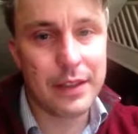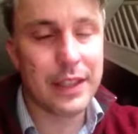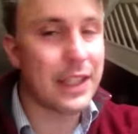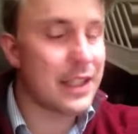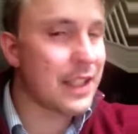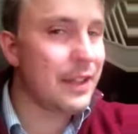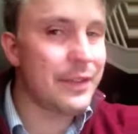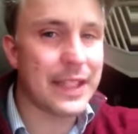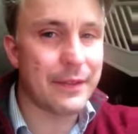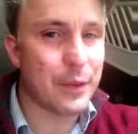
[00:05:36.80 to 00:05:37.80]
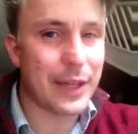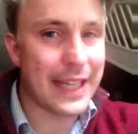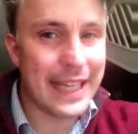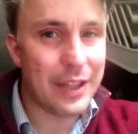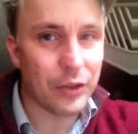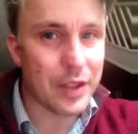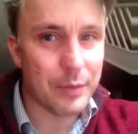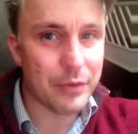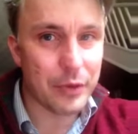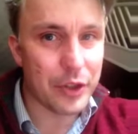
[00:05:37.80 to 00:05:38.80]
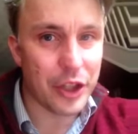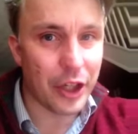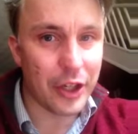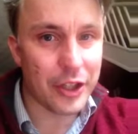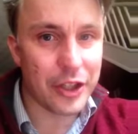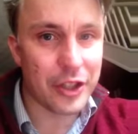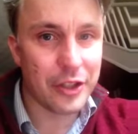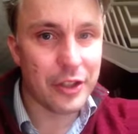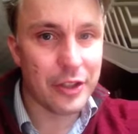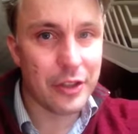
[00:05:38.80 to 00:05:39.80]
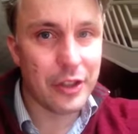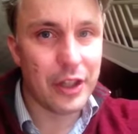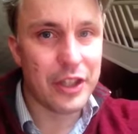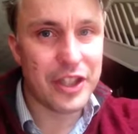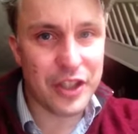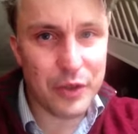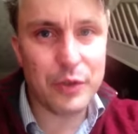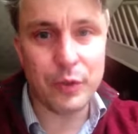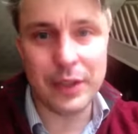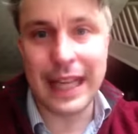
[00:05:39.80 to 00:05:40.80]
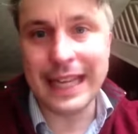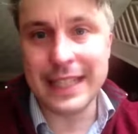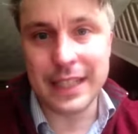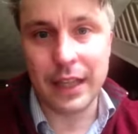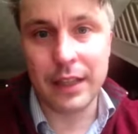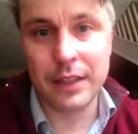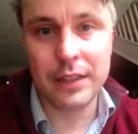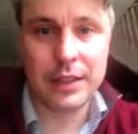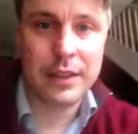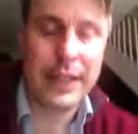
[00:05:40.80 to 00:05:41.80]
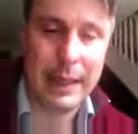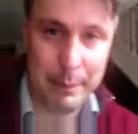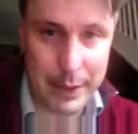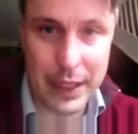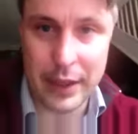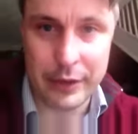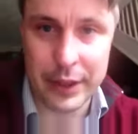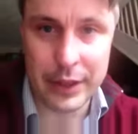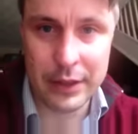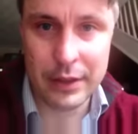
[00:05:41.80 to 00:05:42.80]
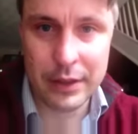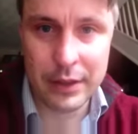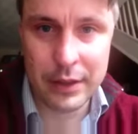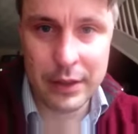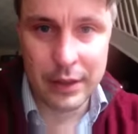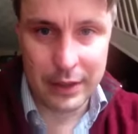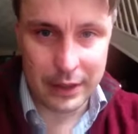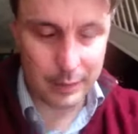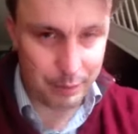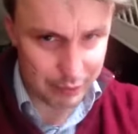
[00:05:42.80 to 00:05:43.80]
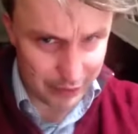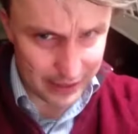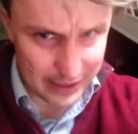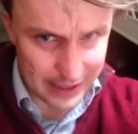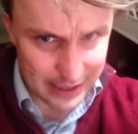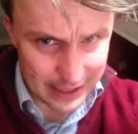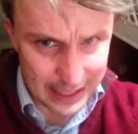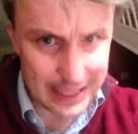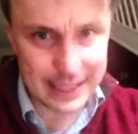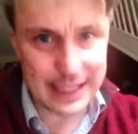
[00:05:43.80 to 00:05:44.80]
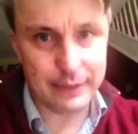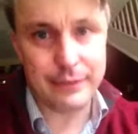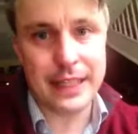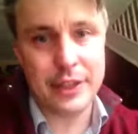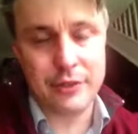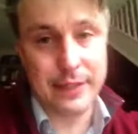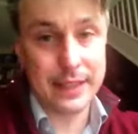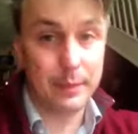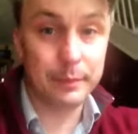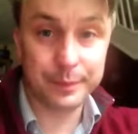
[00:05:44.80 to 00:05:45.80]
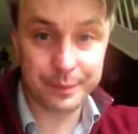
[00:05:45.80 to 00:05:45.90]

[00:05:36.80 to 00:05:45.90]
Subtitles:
The Conservatives, when they're not a broad church, sooner or later implode. The brutality of Thatcherism